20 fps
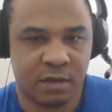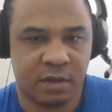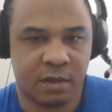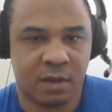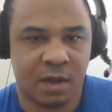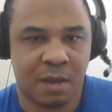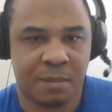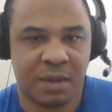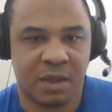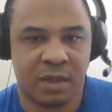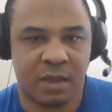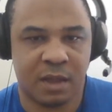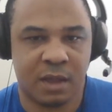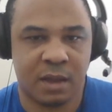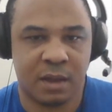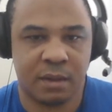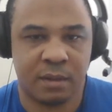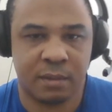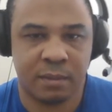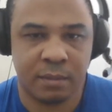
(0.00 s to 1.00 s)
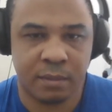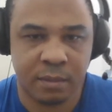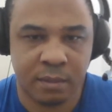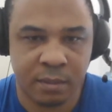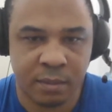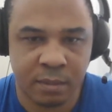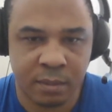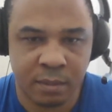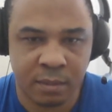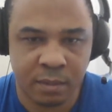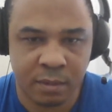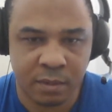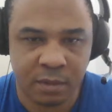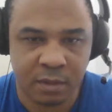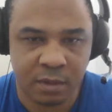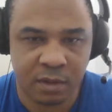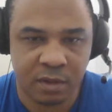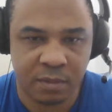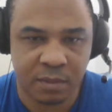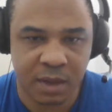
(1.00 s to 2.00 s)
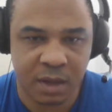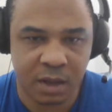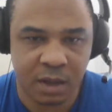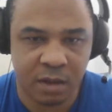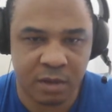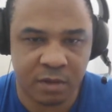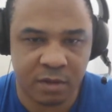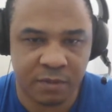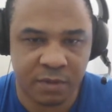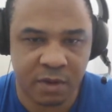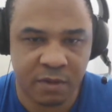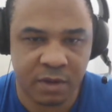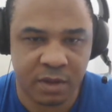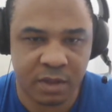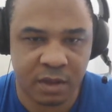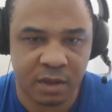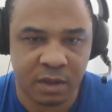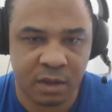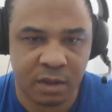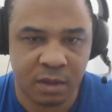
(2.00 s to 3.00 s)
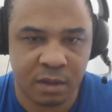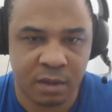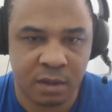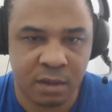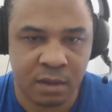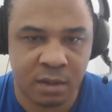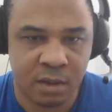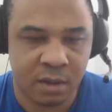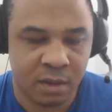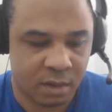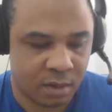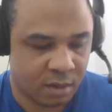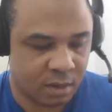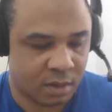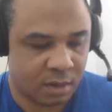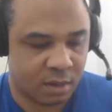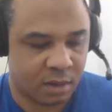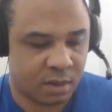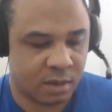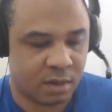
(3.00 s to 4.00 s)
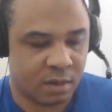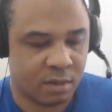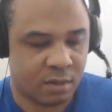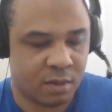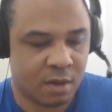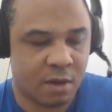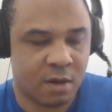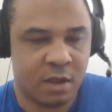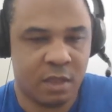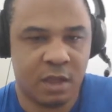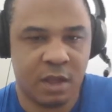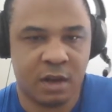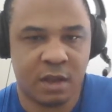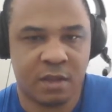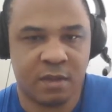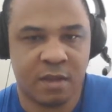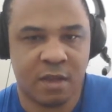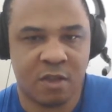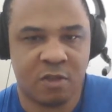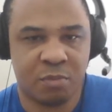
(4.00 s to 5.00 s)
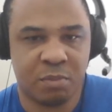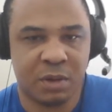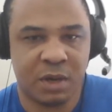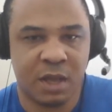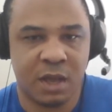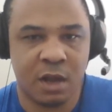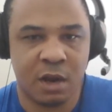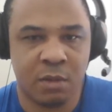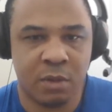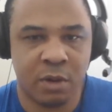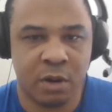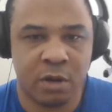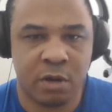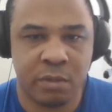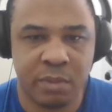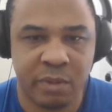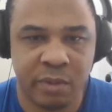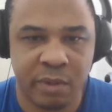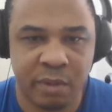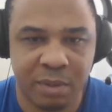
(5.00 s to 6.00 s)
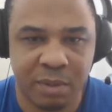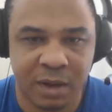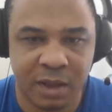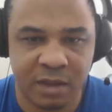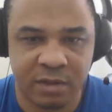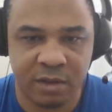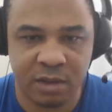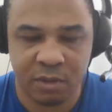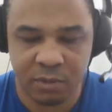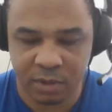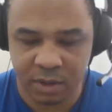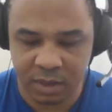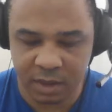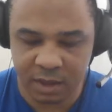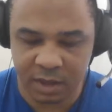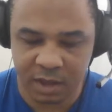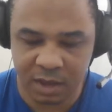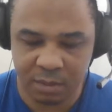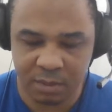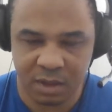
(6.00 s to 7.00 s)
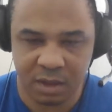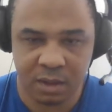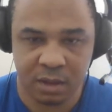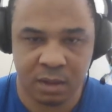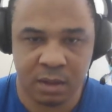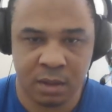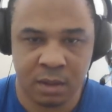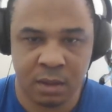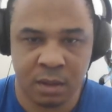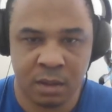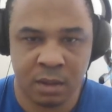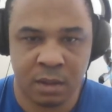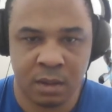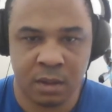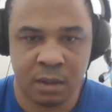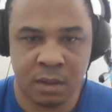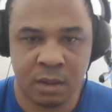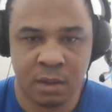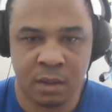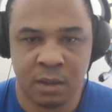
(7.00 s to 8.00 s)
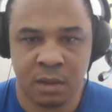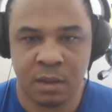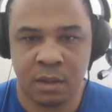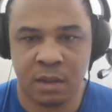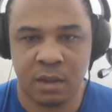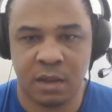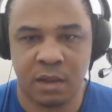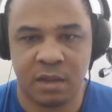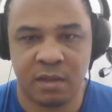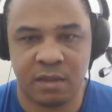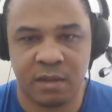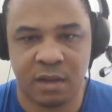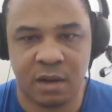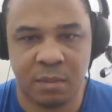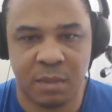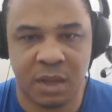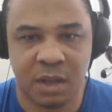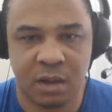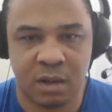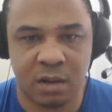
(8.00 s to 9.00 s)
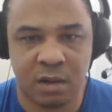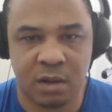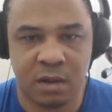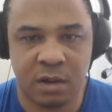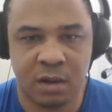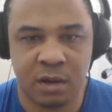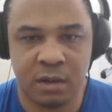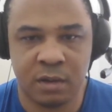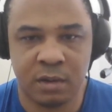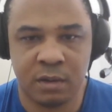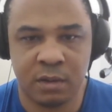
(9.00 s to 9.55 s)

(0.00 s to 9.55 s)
Copy that. Make it easier for everything. Anything that says player, we're going to be replacing with enemy. Enemy R.